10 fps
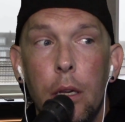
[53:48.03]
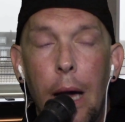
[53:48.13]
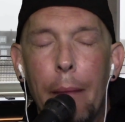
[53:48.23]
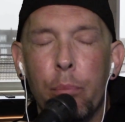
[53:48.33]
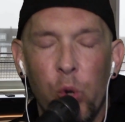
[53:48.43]

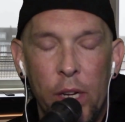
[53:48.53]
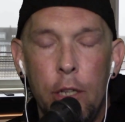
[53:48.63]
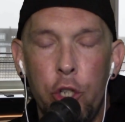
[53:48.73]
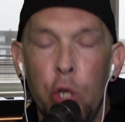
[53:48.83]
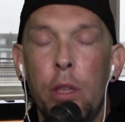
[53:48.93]
I'm
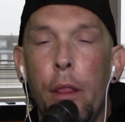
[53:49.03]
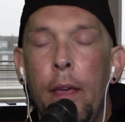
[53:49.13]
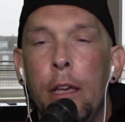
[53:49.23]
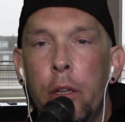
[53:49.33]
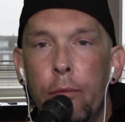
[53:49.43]
pretty sure that
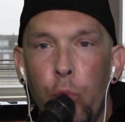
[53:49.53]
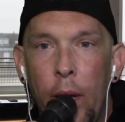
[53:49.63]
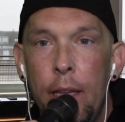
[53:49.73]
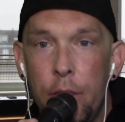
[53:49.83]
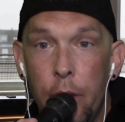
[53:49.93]
they could have
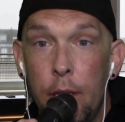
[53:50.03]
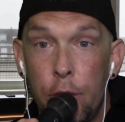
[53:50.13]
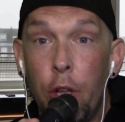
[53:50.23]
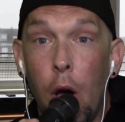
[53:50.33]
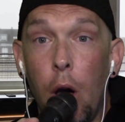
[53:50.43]
raised
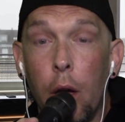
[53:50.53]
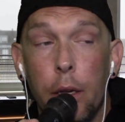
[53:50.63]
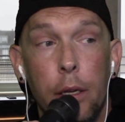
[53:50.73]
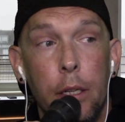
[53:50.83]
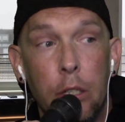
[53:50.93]
this
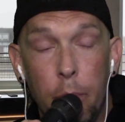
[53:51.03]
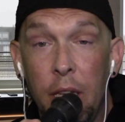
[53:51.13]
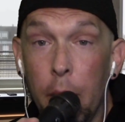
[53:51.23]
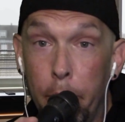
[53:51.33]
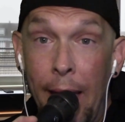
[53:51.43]
dog to
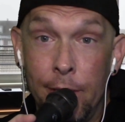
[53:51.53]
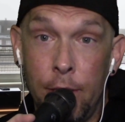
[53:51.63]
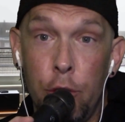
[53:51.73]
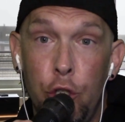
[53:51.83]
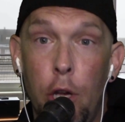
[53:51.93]
be a
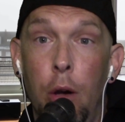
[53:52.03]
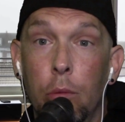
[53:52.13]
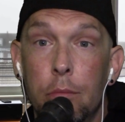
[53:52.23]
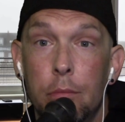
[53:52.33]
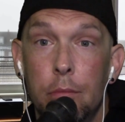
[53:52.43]
best in
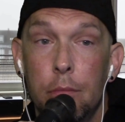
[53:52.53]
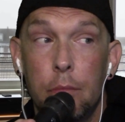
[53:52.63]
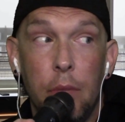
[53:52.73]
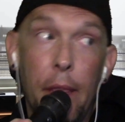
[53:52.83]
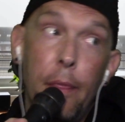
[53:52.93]
show.
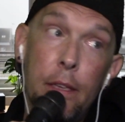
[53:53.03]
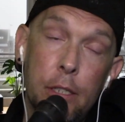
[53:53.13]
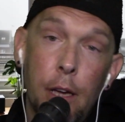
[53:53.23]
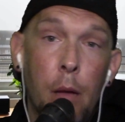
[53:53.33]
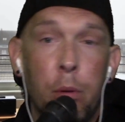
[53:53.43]
And
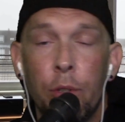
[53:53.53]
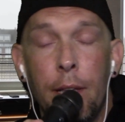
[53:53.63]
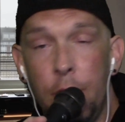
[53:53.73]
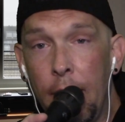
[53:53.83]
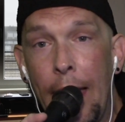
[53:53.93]
this couple
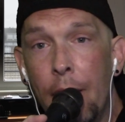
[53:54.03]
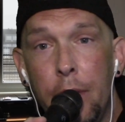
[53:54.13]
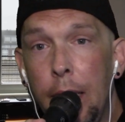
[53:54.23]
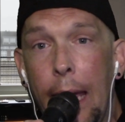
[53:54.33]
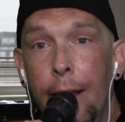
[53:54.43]
doesn't have
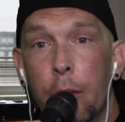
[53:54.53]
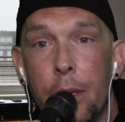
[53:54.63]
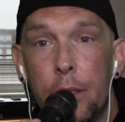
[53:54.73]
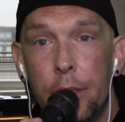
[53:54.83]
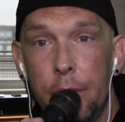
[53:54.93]
any
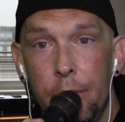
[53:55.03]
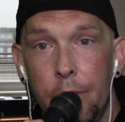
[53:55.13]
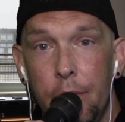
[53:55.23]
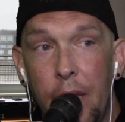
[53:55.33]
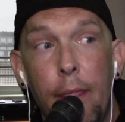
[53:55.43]
ailments.
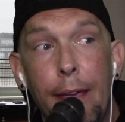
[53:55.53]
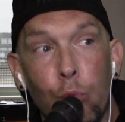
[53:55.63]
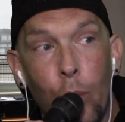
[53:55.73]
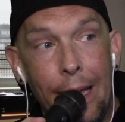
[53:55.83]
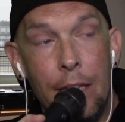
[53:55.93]
And they
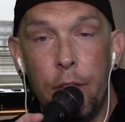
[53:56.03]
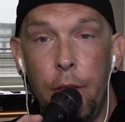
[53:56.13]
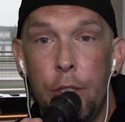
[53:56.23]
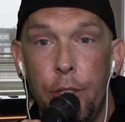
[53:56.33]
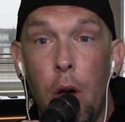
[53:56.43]
raised
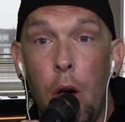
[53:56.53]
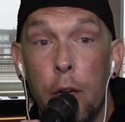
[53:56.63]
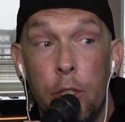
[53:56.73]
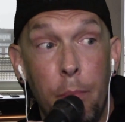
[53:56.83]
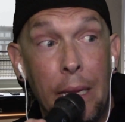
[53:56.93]
this
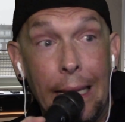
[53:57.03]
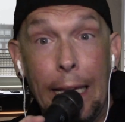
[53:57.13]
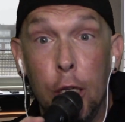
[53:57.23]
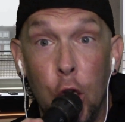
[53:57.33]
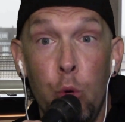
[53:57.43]
dog to be
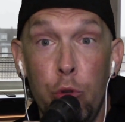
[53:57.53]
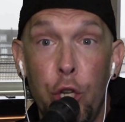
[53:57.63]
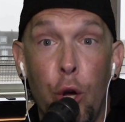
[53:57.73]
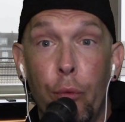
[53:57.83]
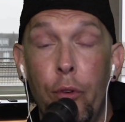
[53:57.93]
like
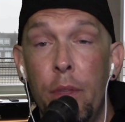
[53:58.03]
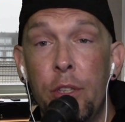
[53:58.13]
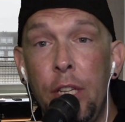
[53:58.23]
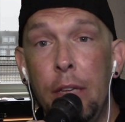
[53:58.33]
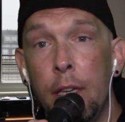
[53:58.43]
Cujo from the
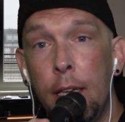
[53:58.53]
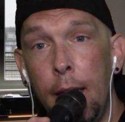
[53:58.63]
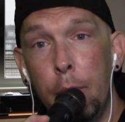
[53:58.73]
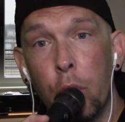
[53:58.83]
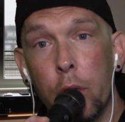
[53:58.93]
Stephen
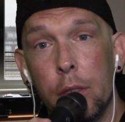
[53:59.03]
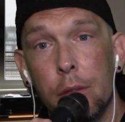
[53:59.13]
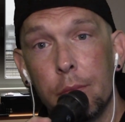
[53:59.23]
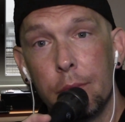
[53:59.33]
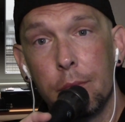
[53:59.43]
King book.
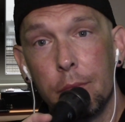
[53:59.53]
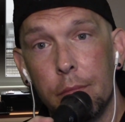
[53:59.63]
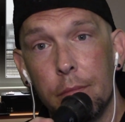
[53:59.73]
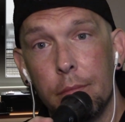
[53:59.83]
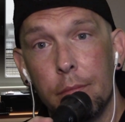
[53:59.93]

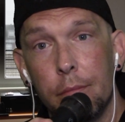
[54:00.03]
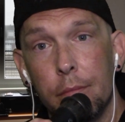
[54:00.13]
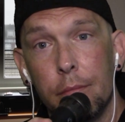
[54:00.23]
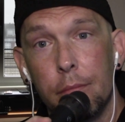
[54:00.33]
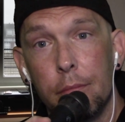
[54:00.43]

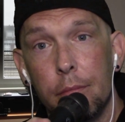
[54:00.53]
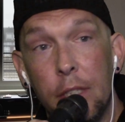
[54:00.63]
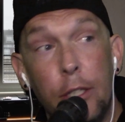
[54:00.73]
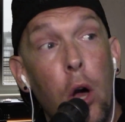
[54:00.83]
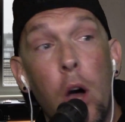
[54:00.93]

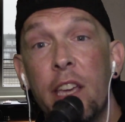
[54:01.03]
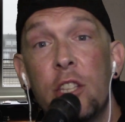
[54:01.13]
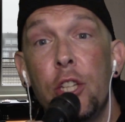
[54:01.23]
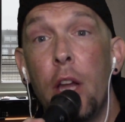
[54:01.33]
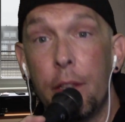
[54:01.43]
The dog
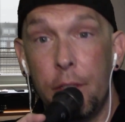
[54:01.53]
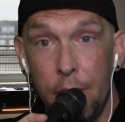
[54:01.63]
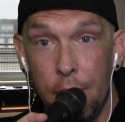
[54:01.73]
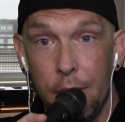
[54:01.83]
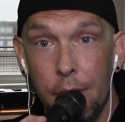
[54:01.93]
is nuts.